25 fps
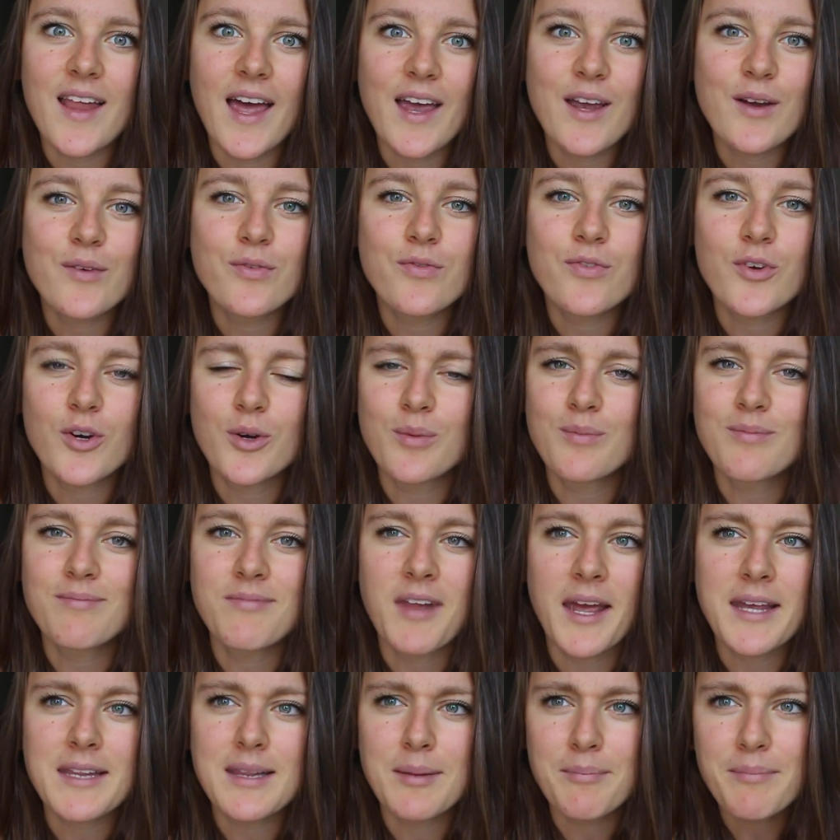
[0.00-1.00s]
Like from
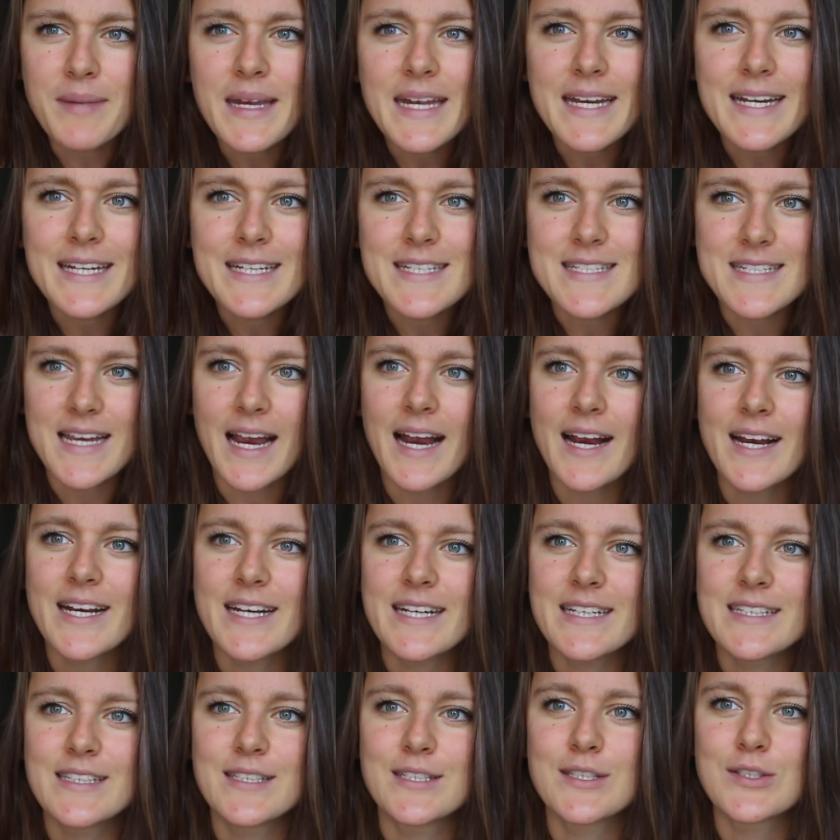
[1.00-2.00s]
like the meat and
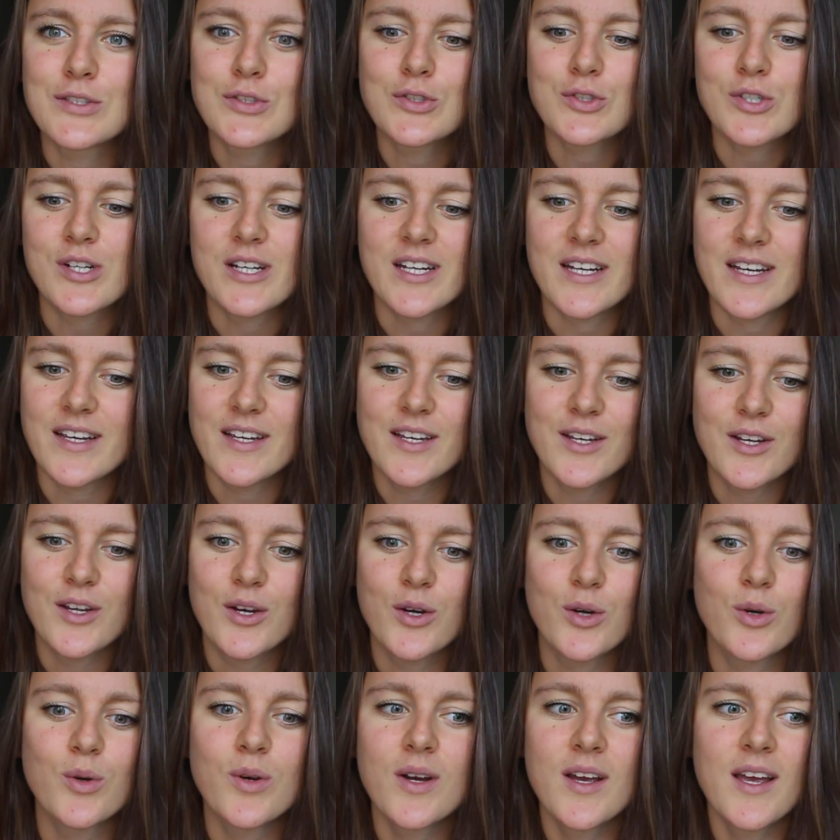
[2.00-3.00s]
dairy industry, you
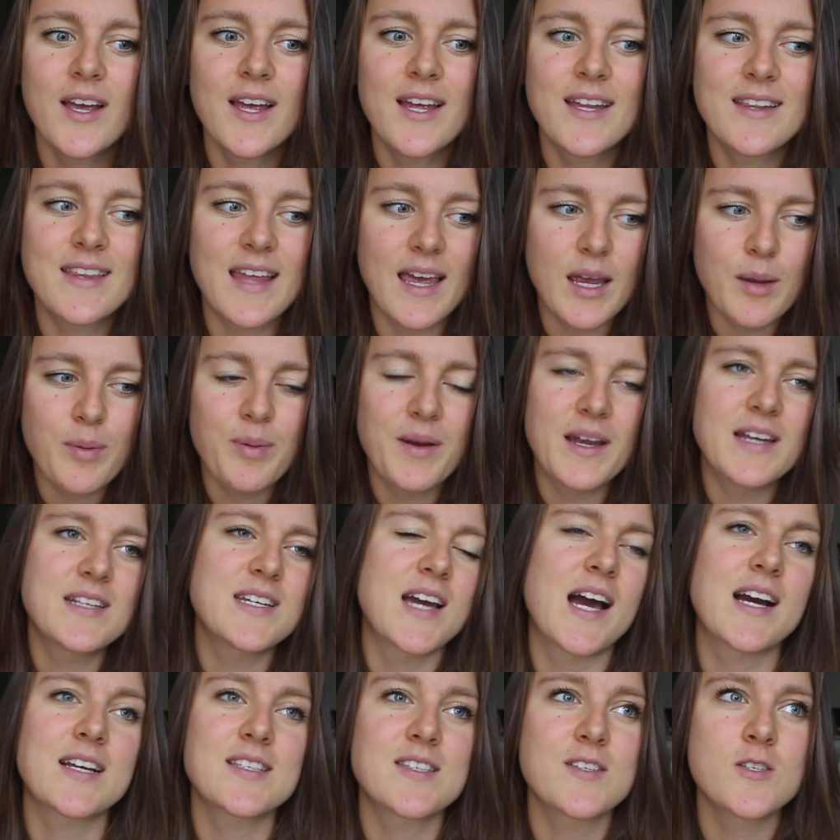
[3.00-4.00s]
know, they pay
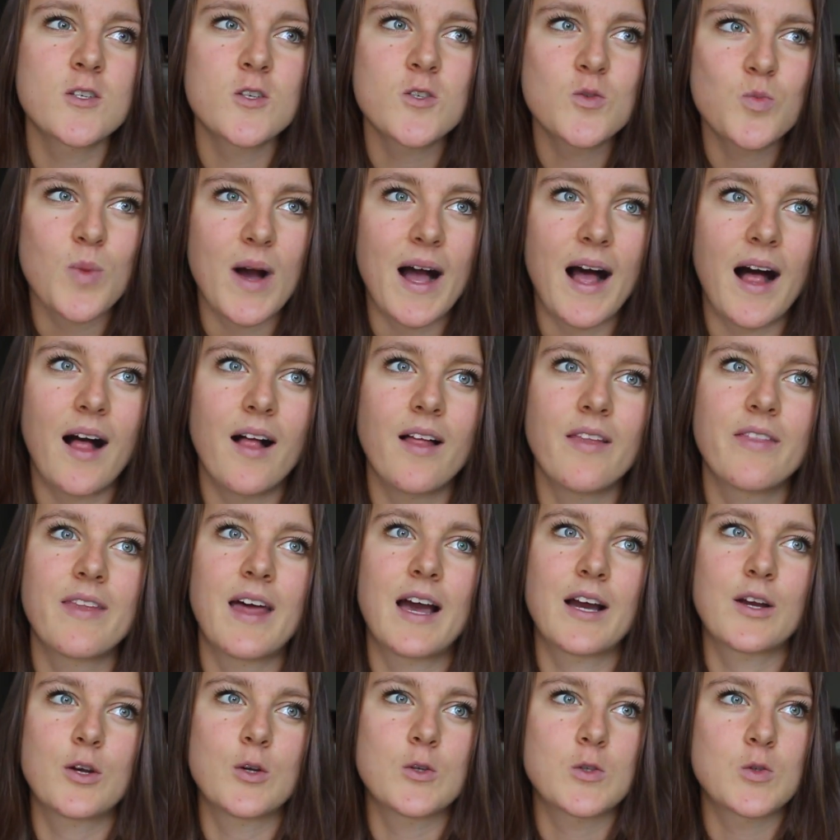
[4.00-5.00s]
taxes as well, and
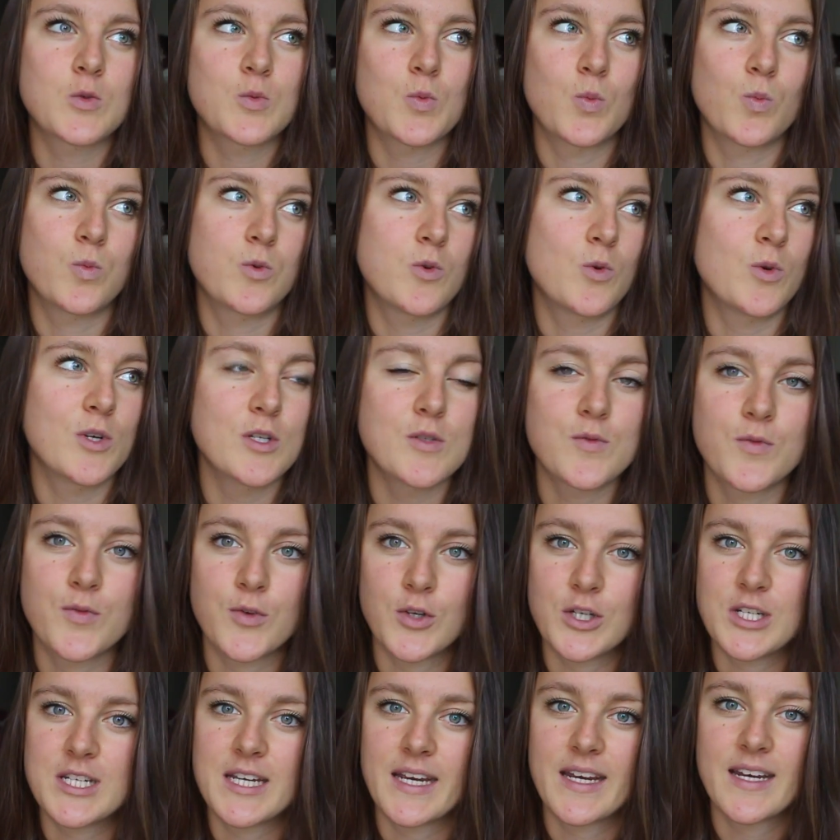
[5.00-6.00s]
that goes towards
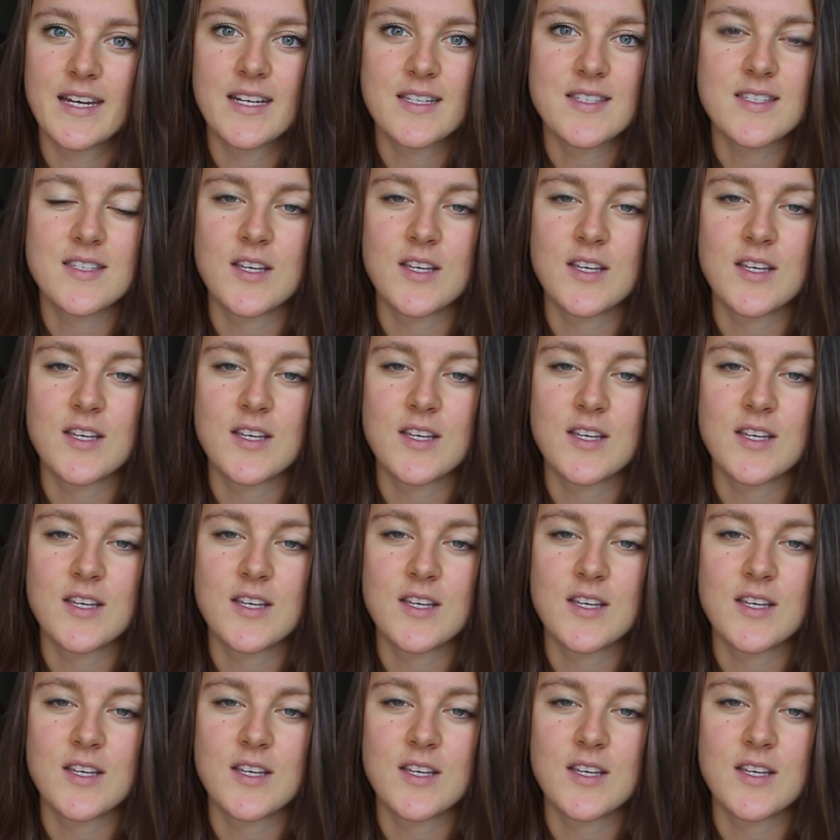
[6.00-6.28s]
funding it.